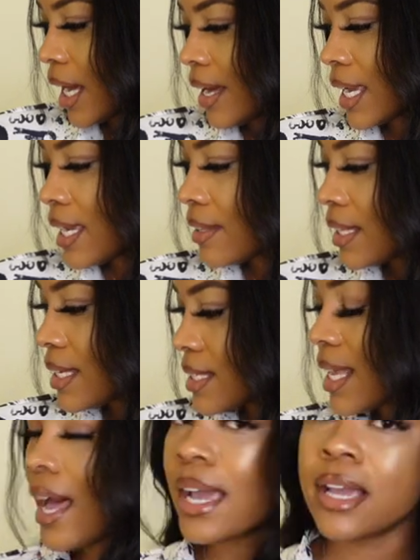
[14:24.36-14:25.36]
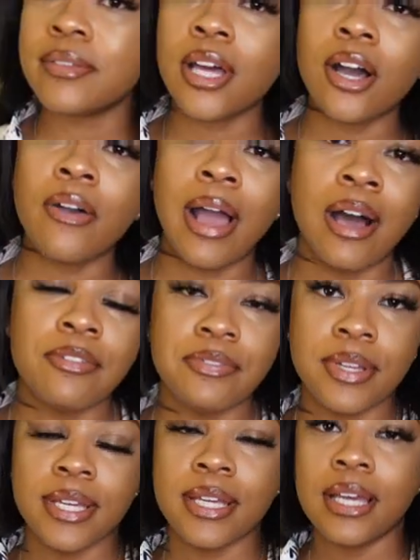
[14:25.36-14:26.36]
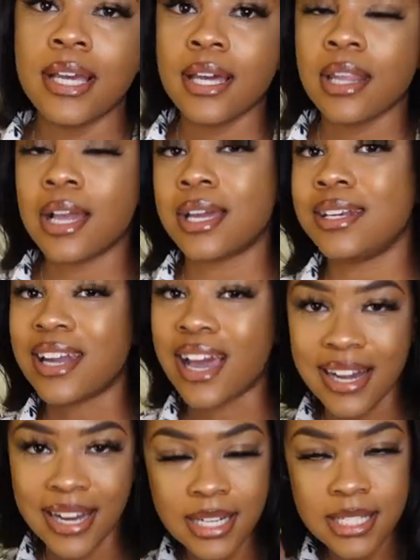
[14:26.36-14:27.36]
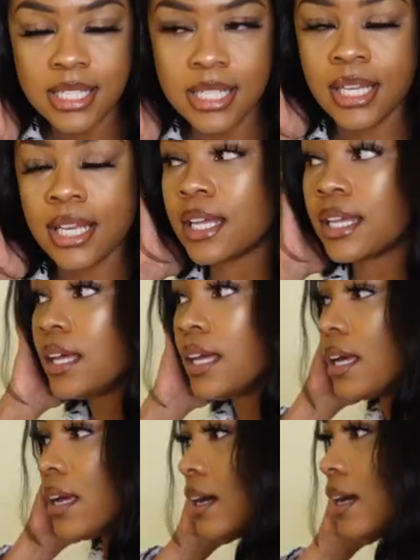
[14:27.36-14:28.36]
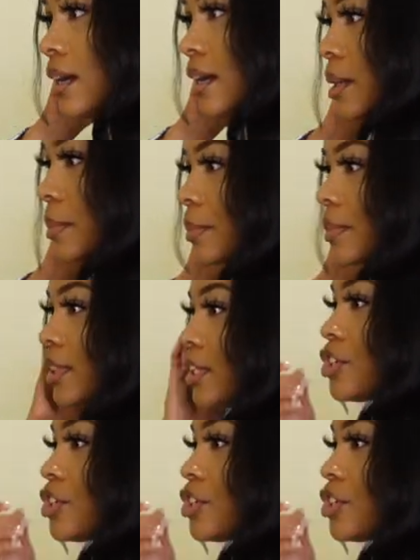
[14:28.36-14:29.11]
i'll give this i'll give the whole outfit like a 9 out of 10 um, the